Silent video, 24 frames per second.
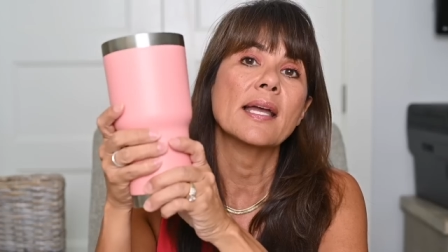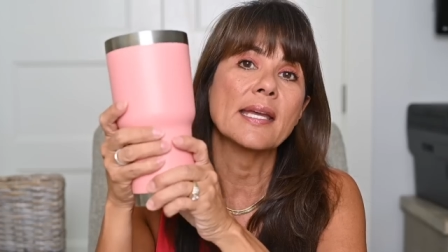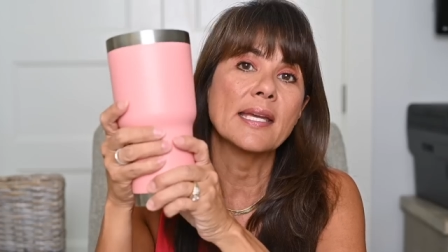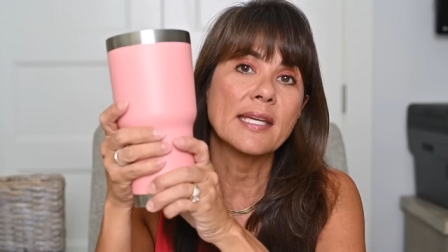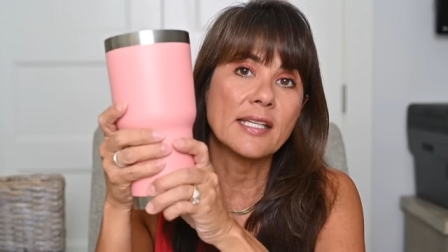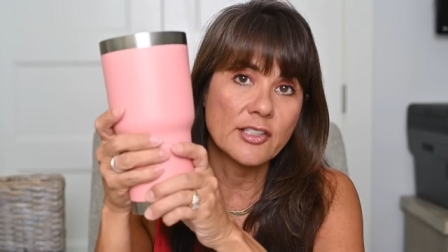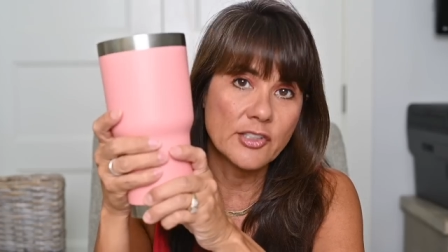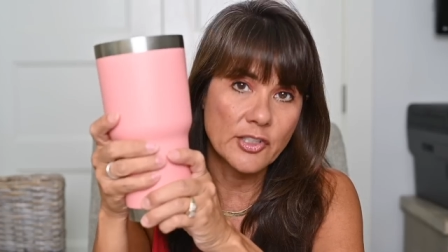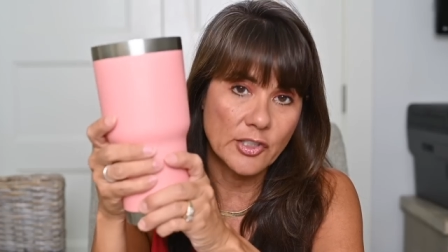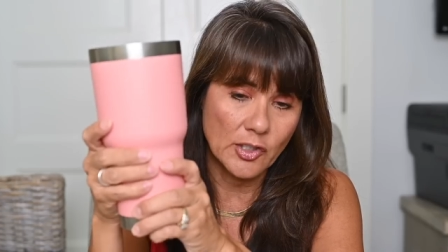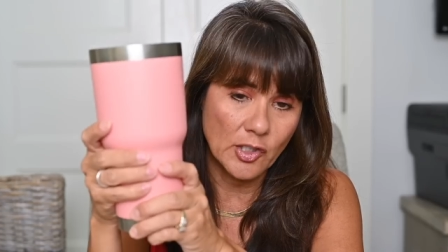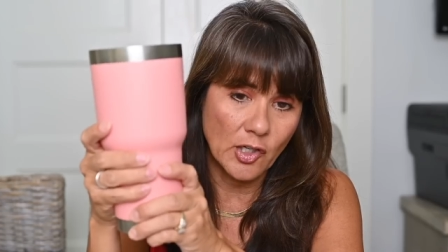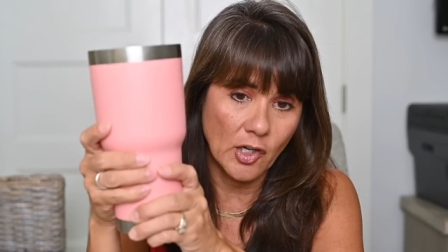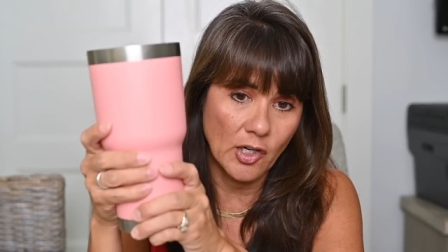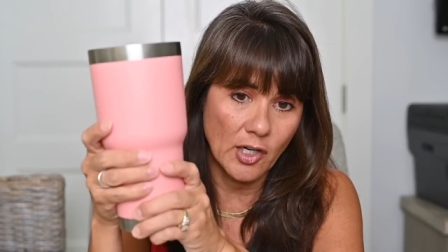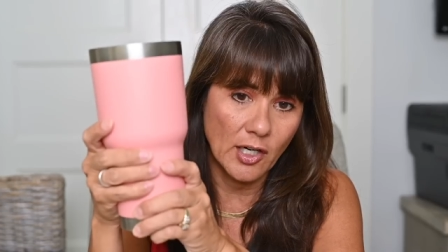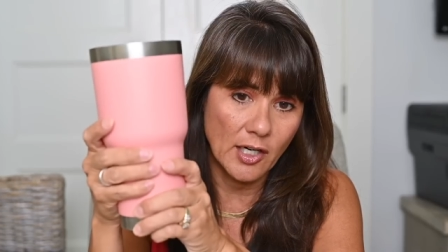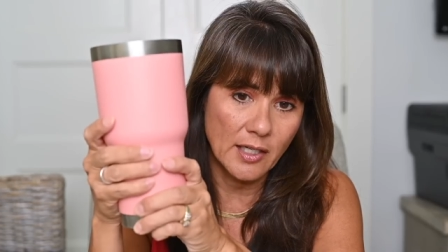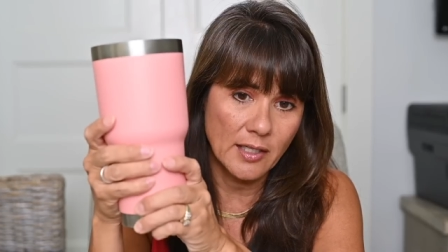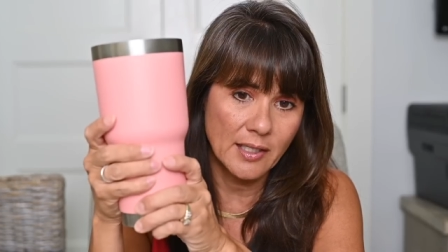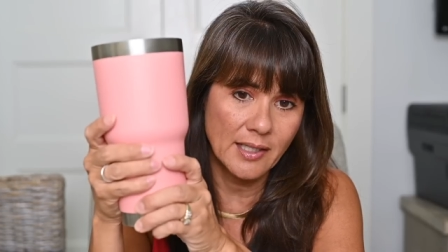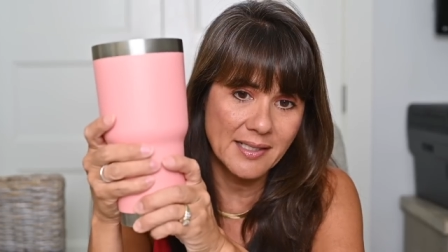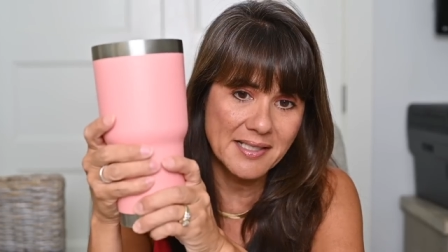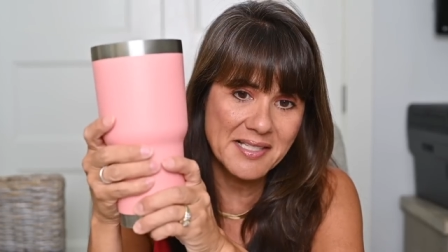in your
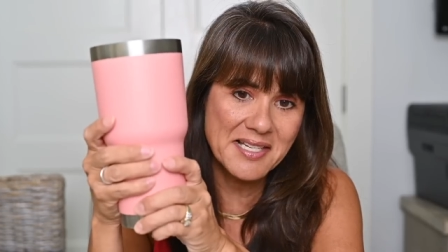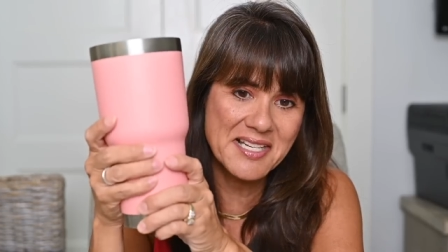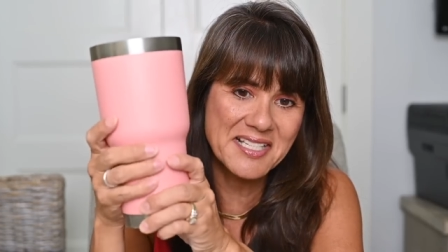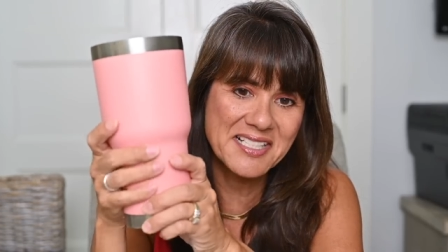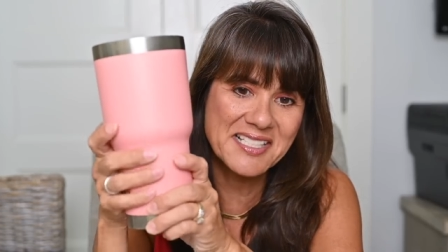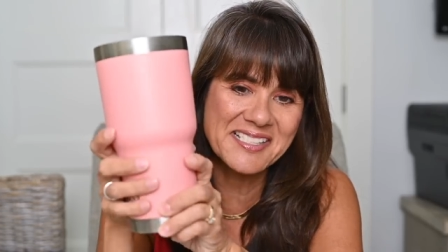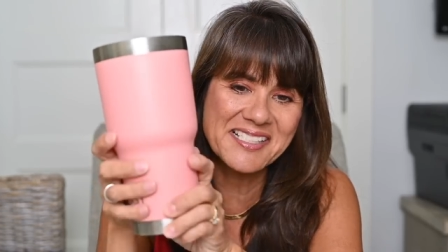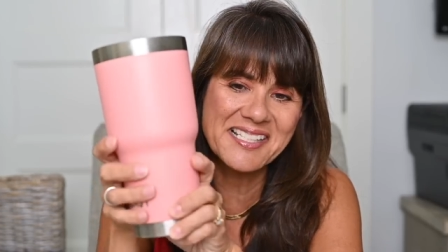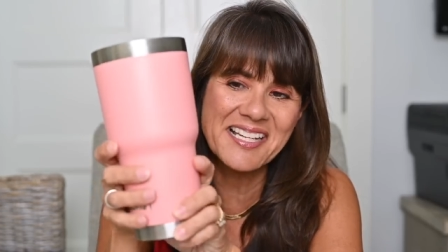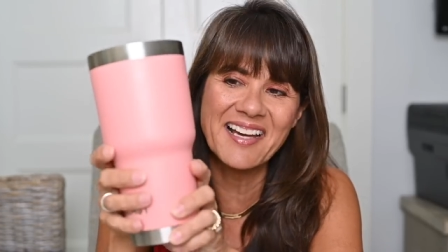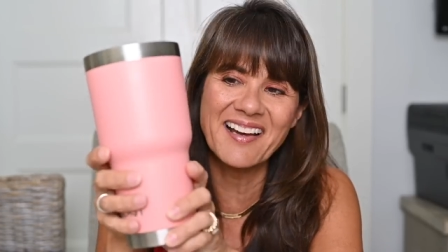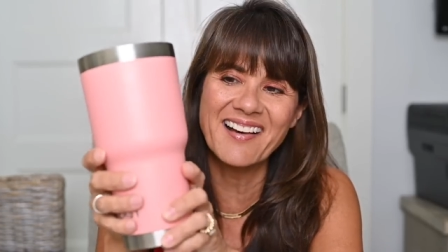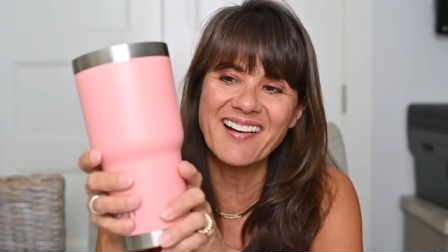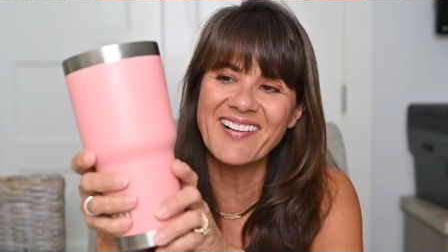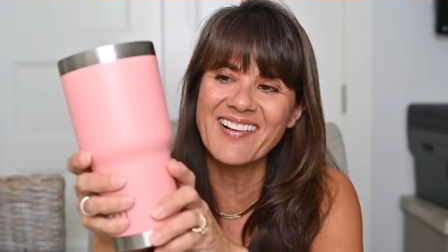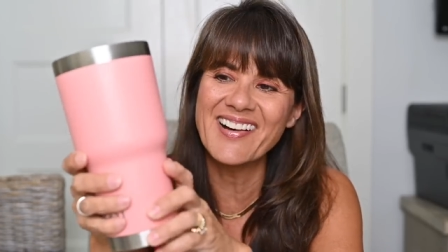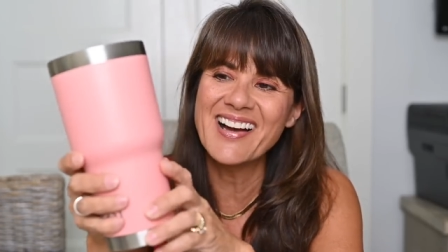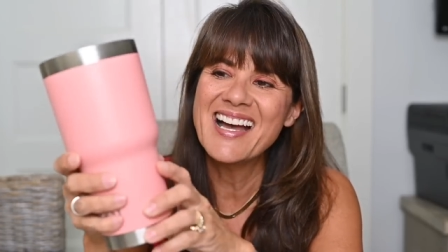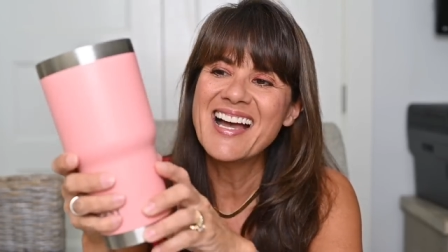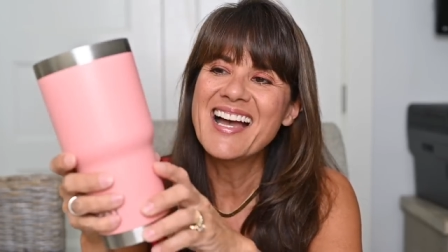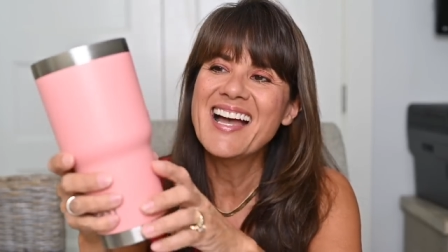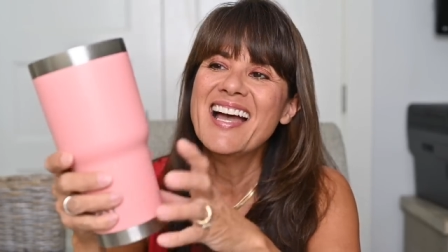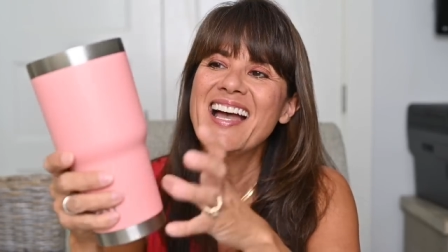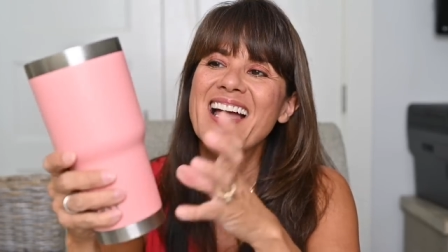car. So,
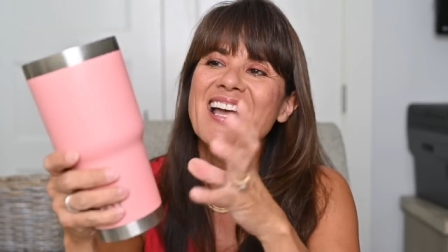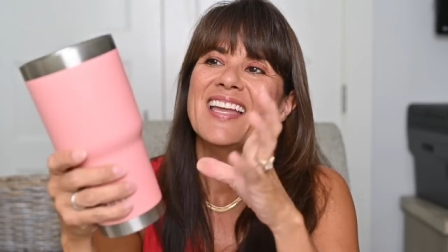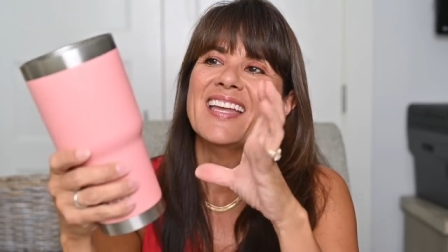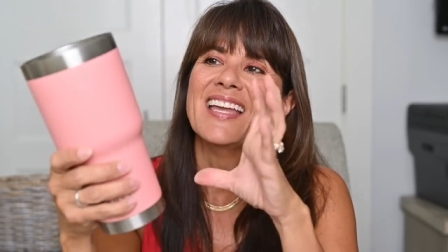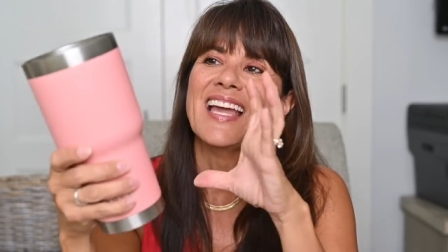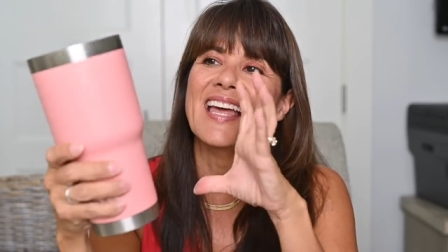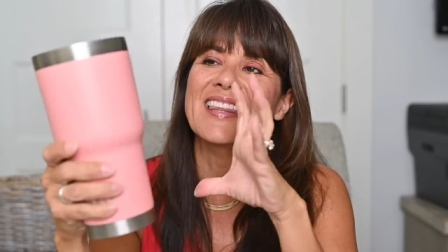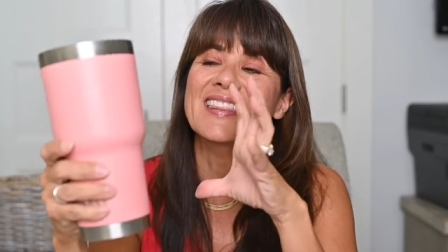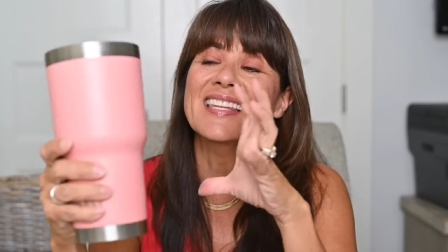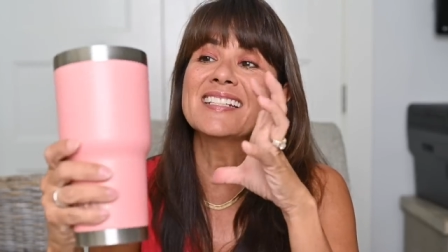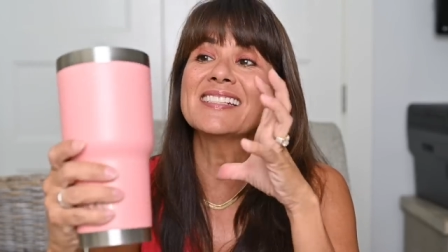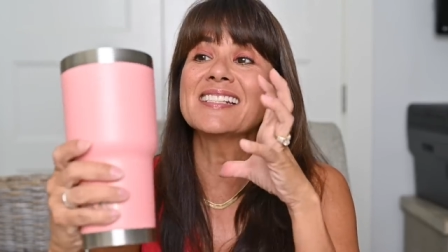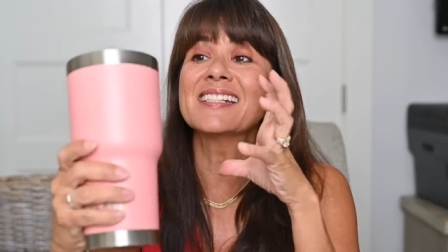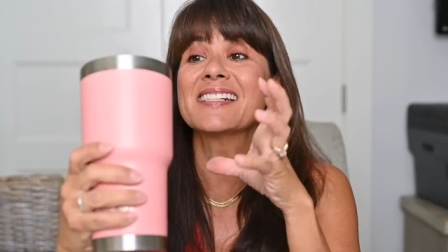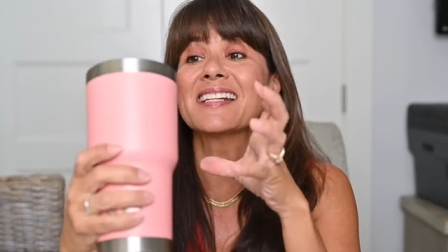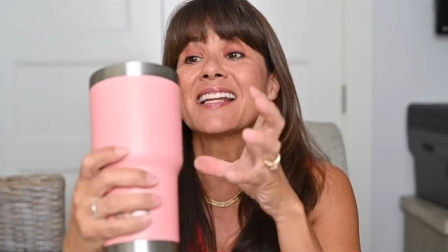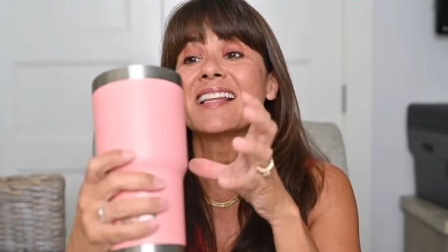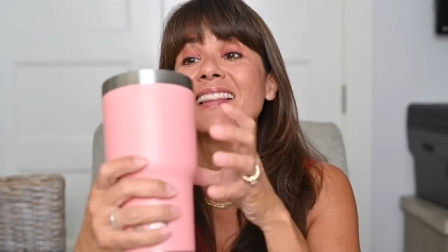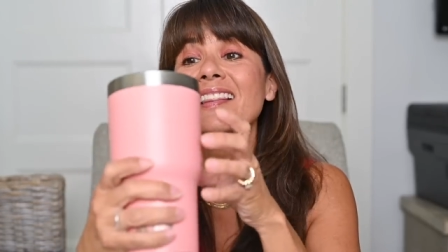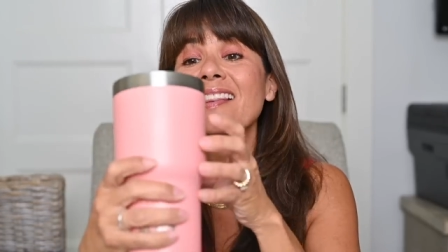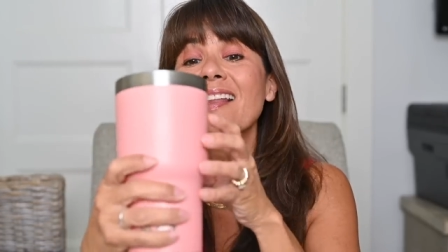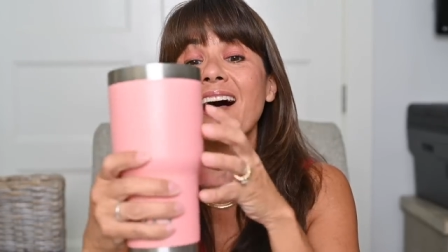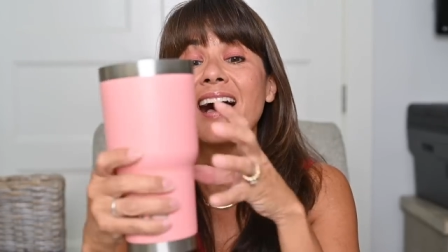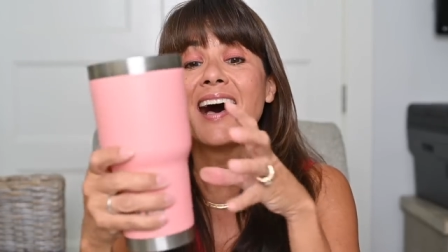and this is a
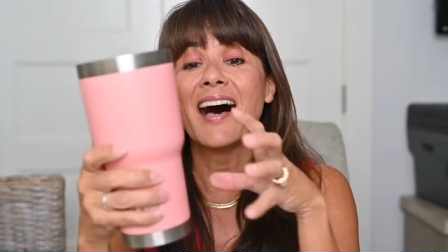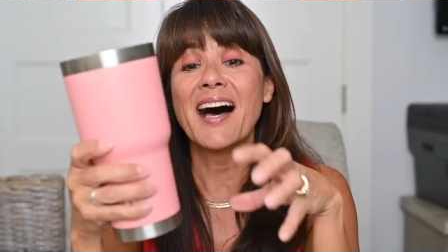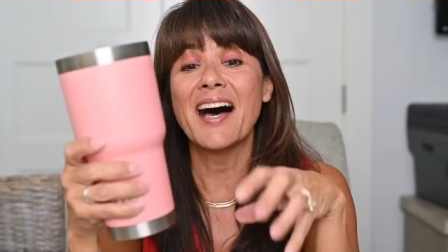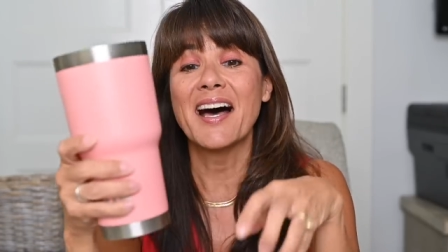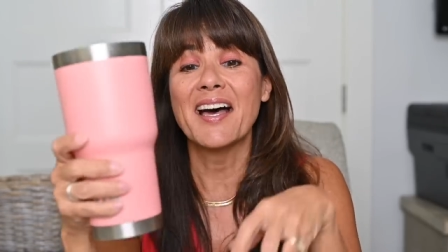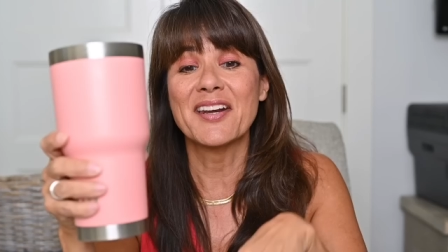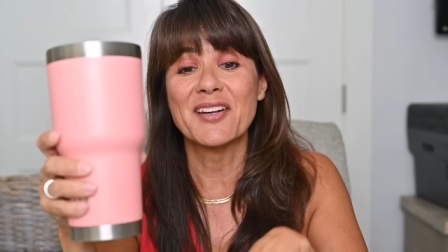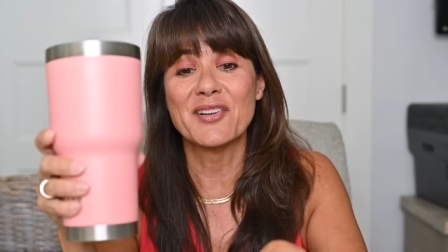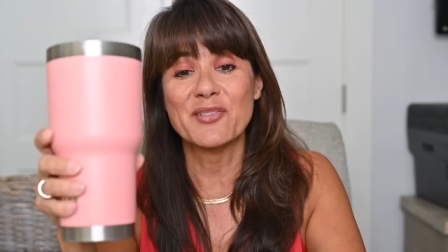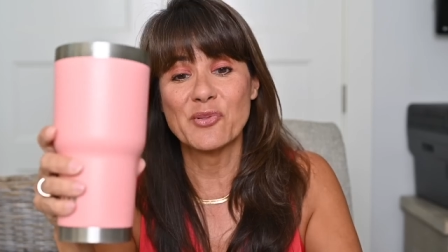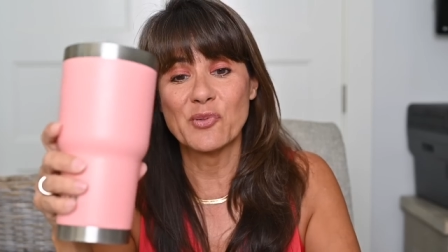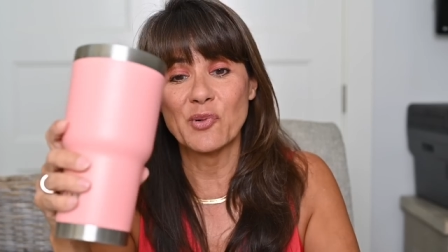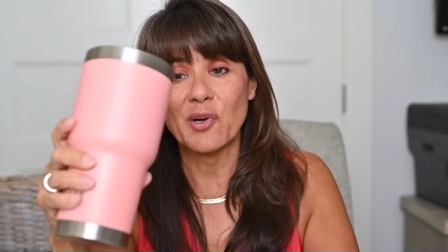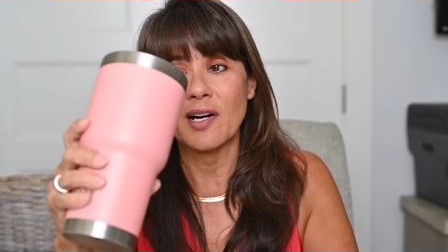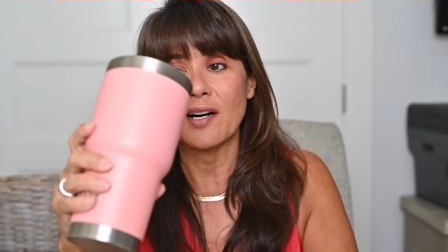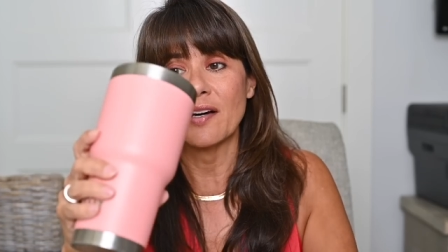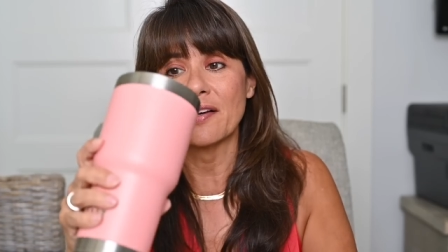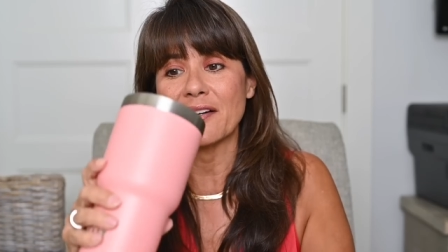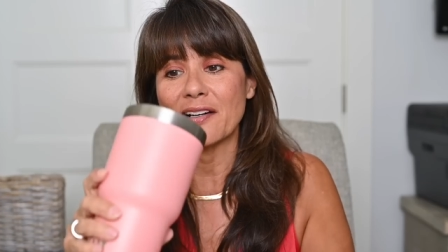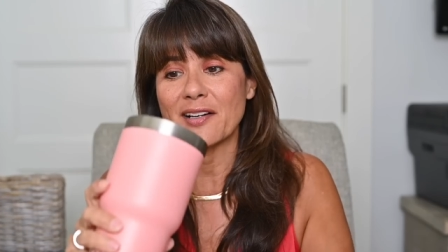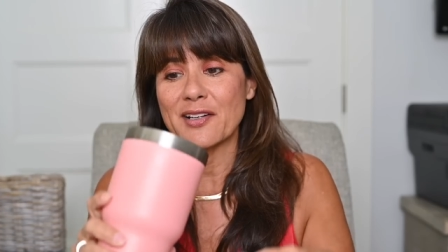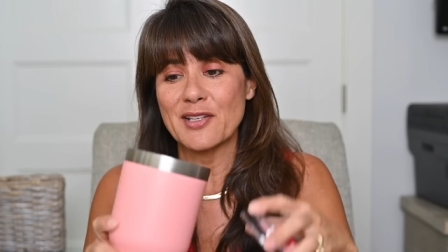lot of water.